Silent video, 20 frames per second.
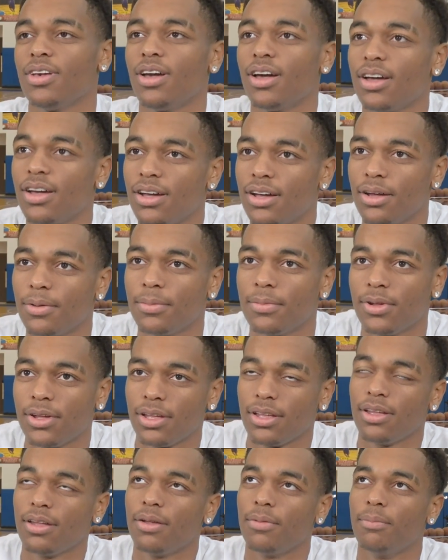Um,
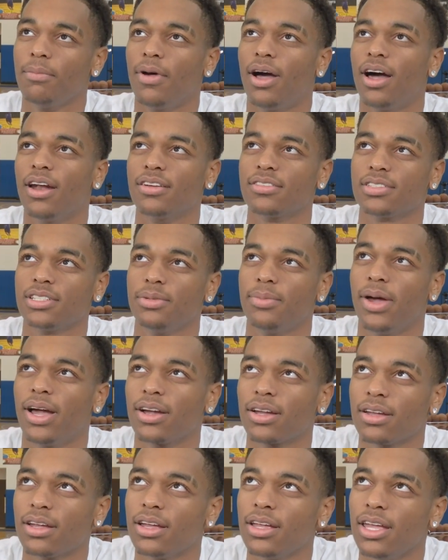honestly,
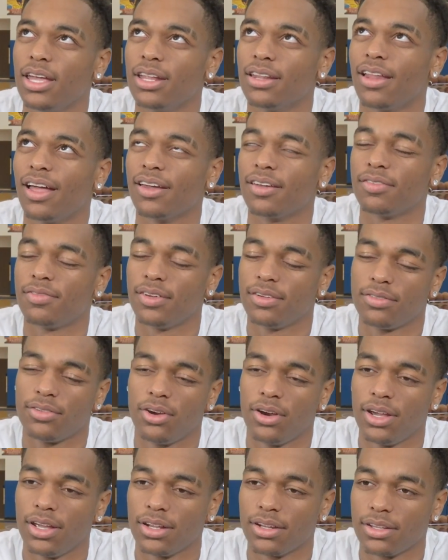about in like fifth
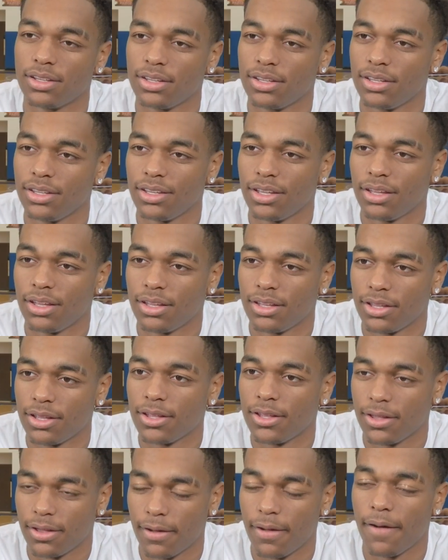grade. That early.
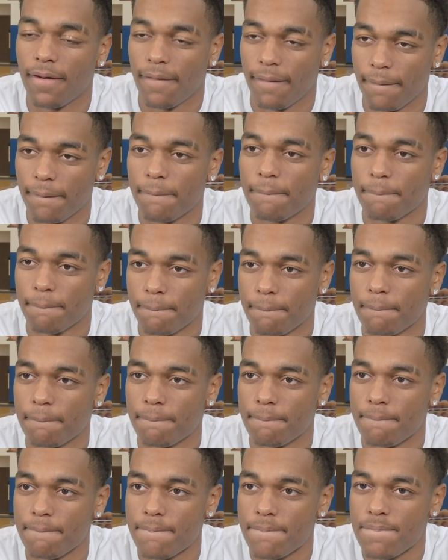Uh huh. Why?
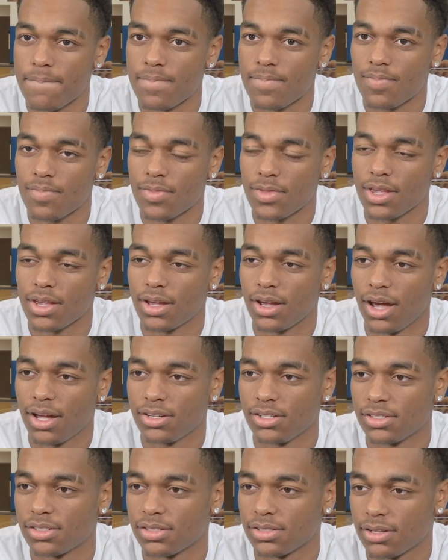Uh, I
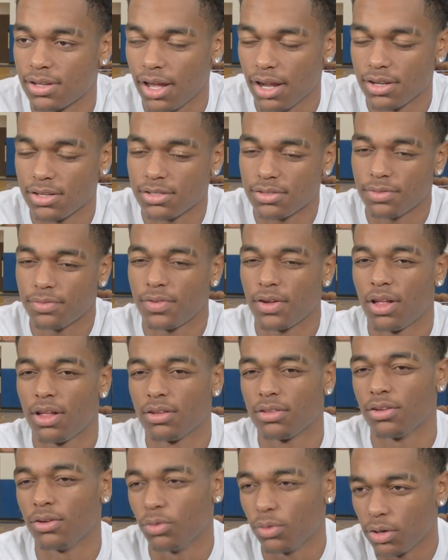just I just
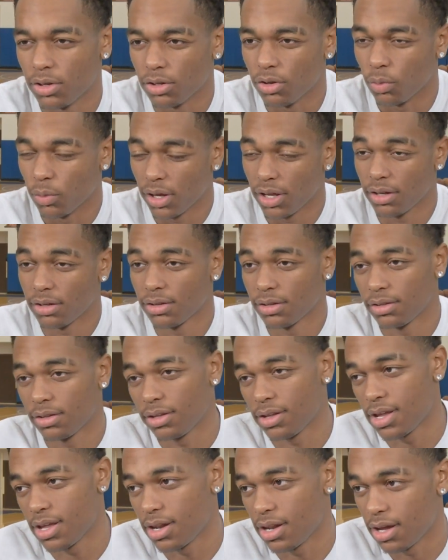felt the will to win,
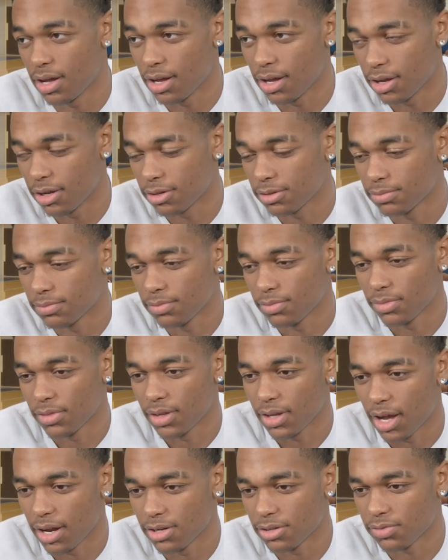and uh,
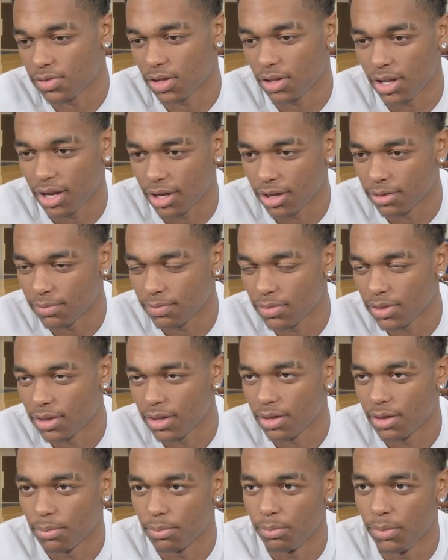I just felt like
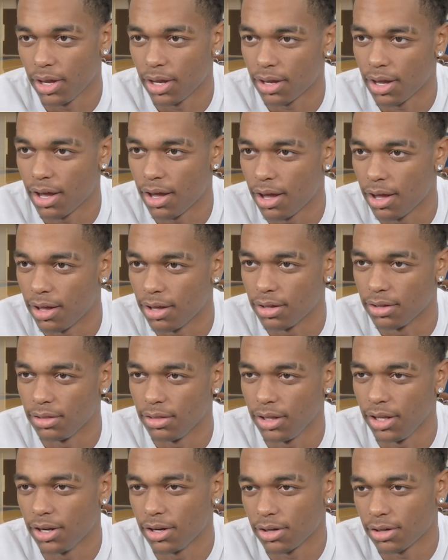being a
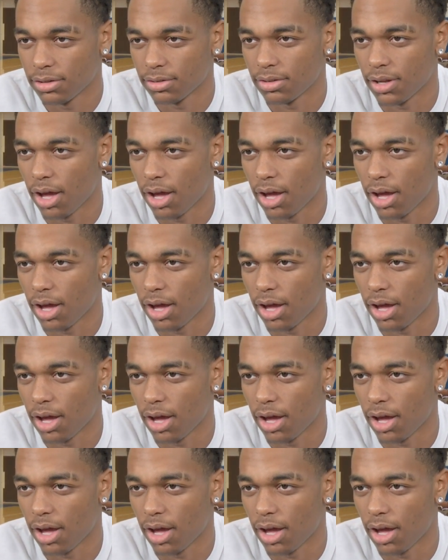leader.